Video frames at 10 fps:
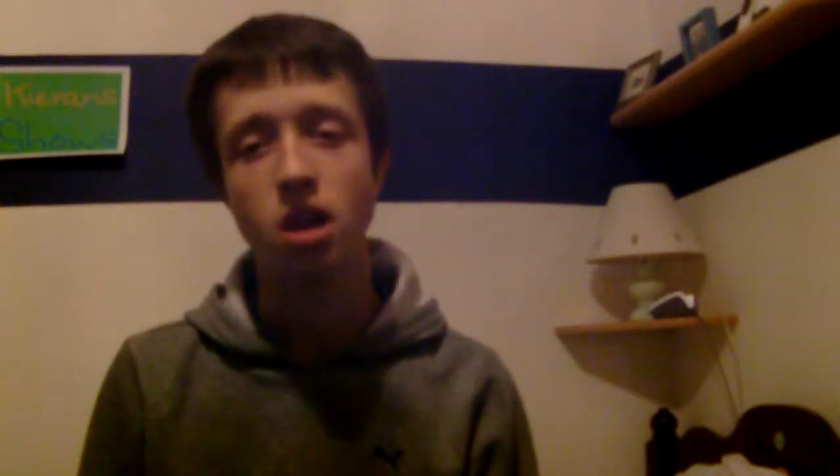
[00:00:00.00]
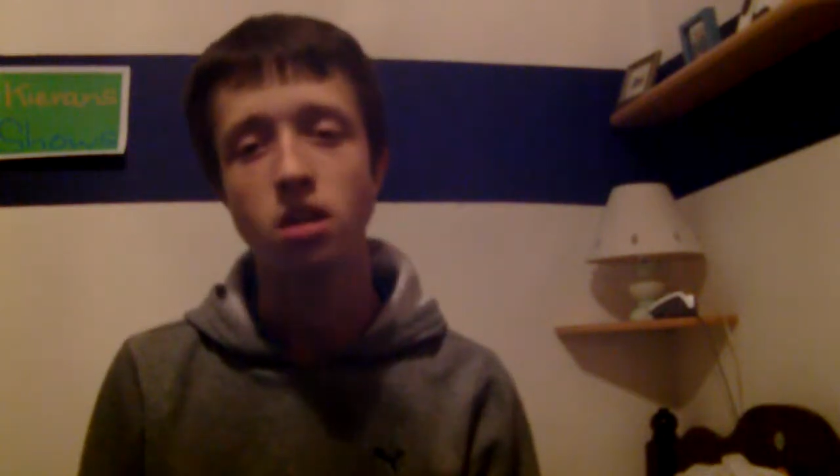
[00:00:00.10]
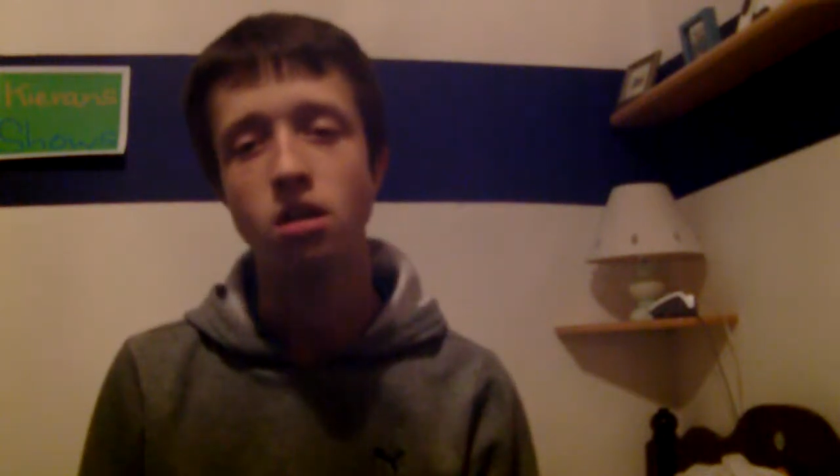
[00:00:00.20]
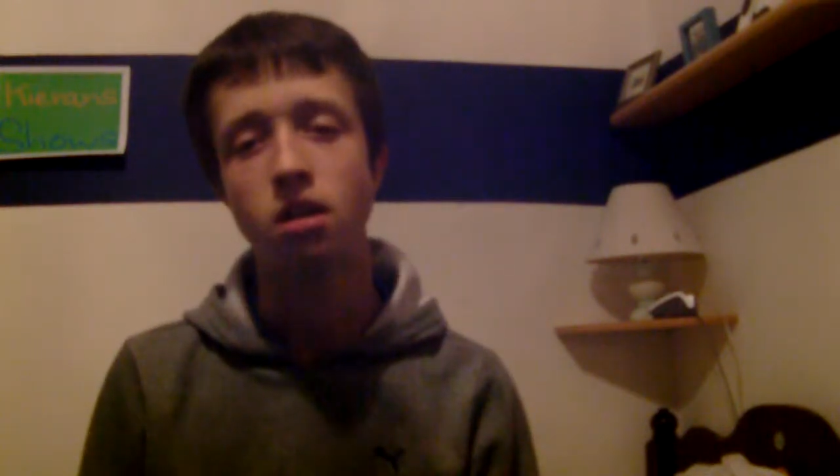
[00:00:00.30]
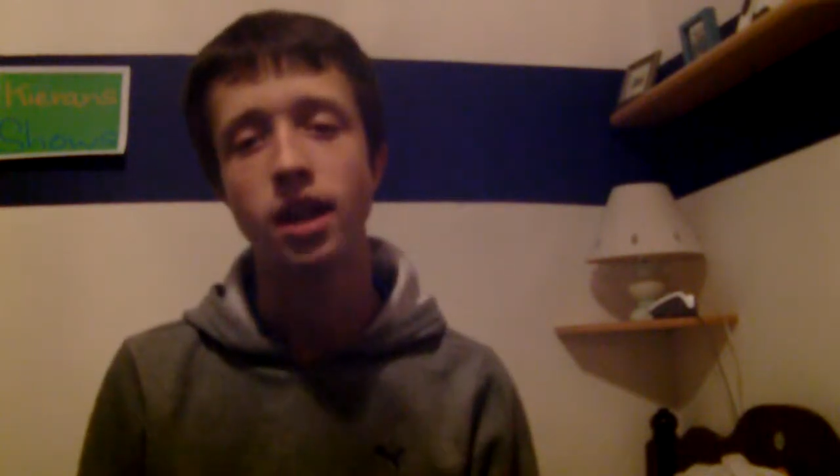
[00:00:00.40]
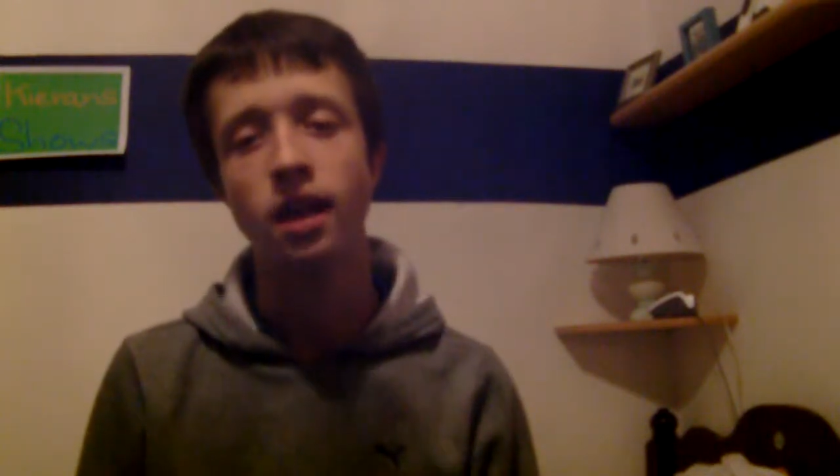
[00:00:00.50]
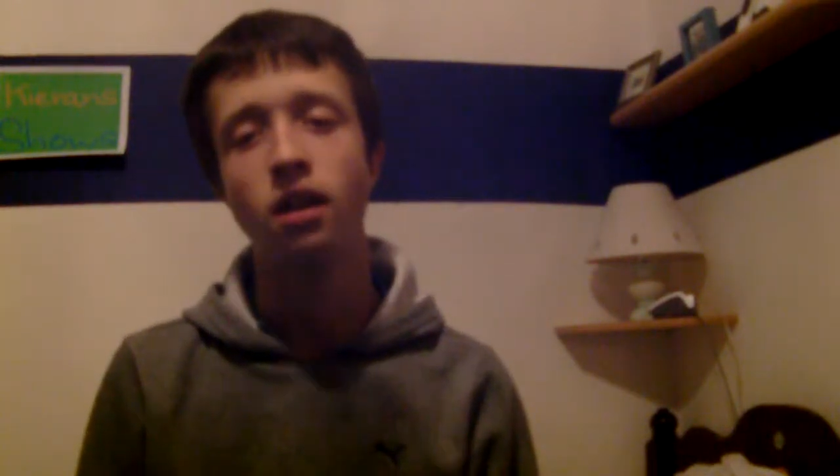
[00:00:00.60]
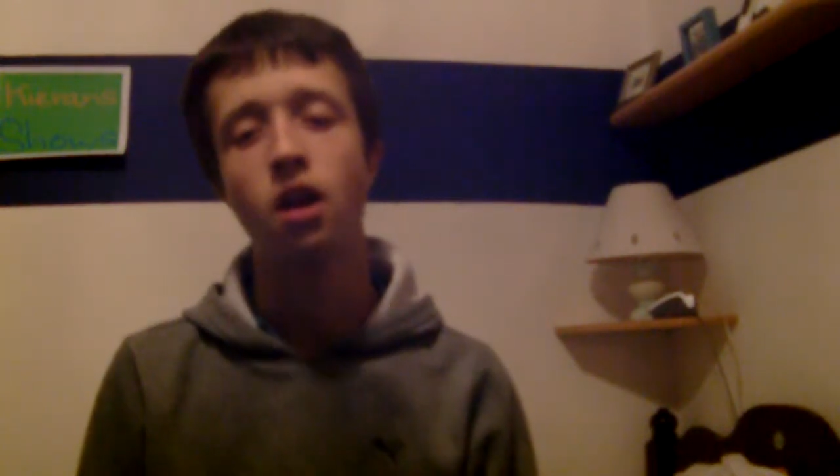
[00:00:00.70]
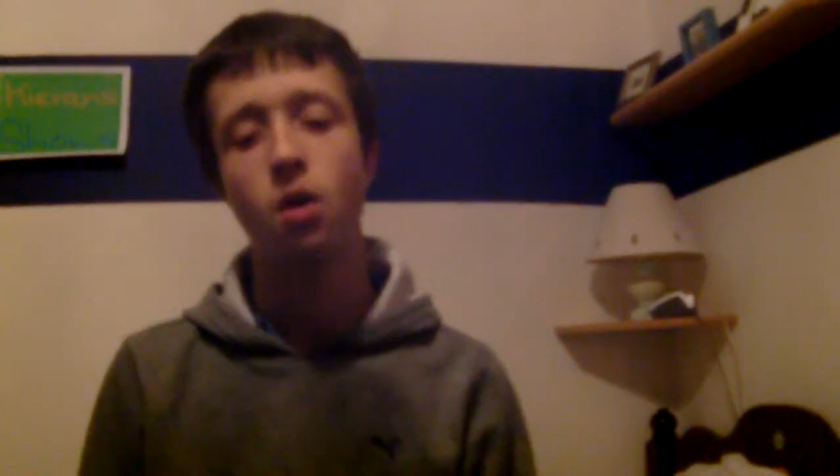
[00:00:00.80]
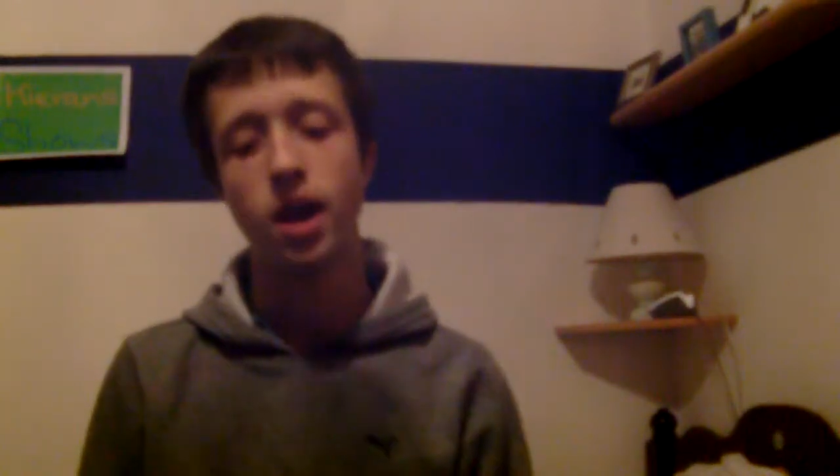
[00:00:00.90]
You're
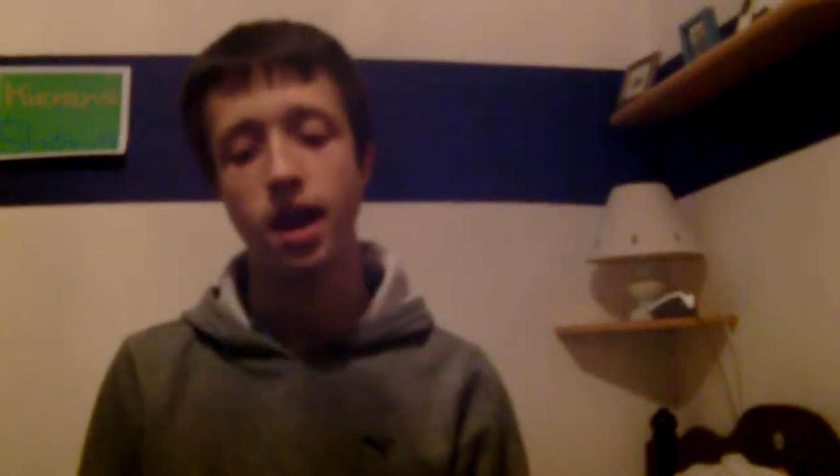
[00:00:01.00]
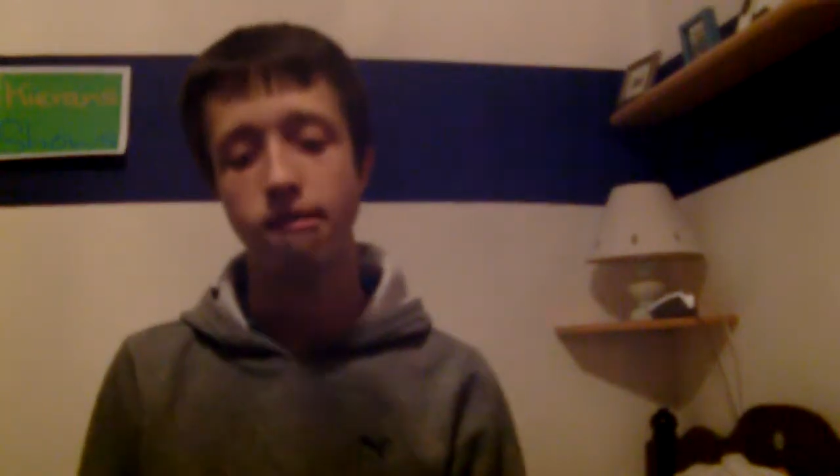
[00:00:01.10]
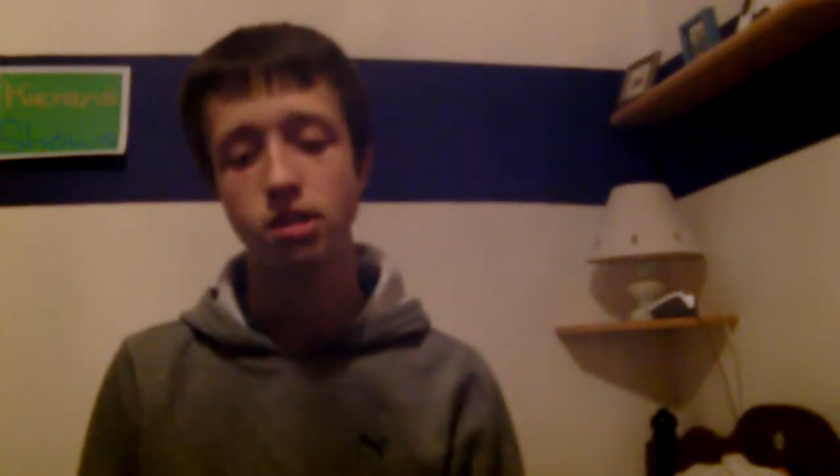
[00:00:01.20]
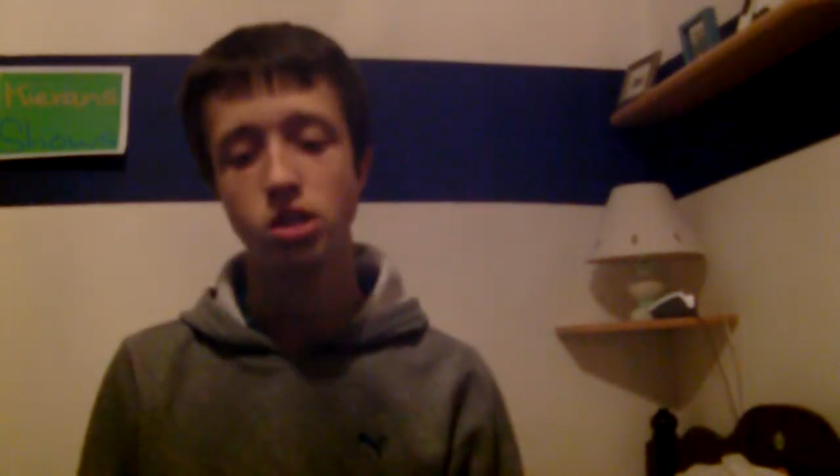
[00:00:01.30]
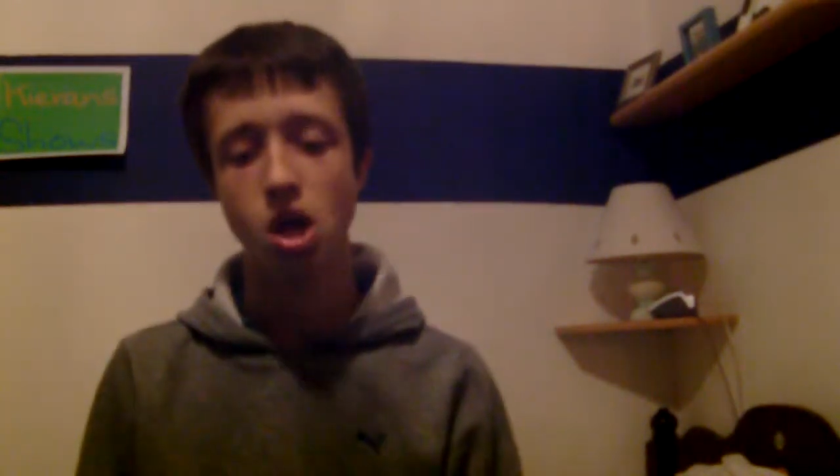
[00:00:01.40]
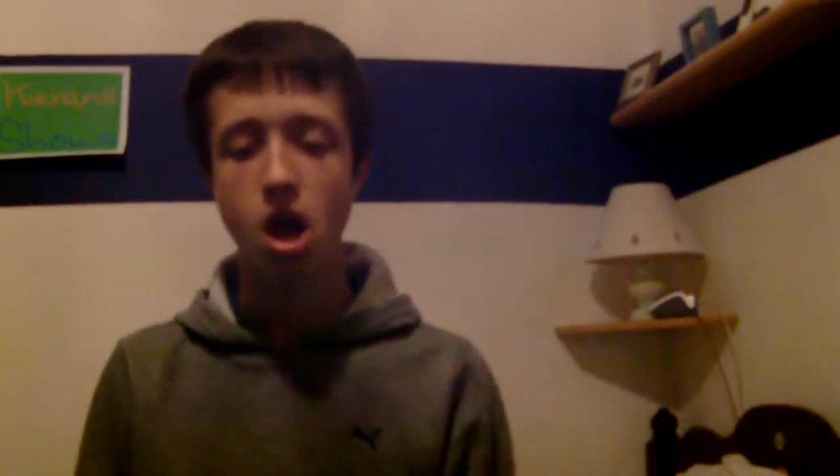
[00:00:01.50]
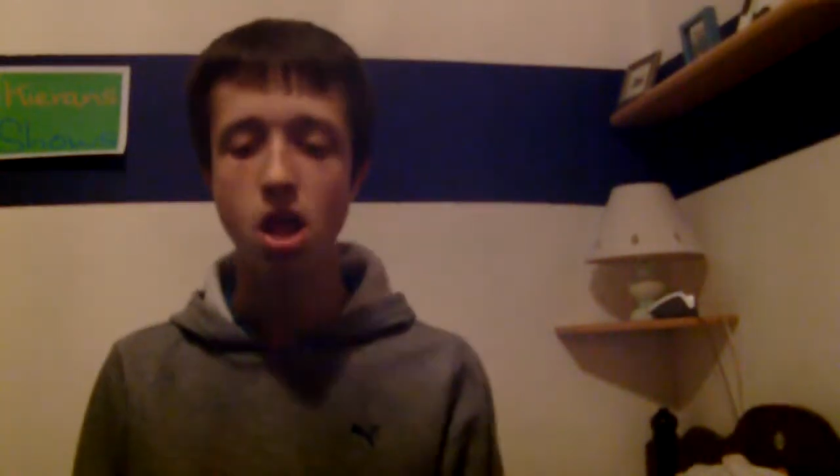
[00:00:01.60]
incoherent on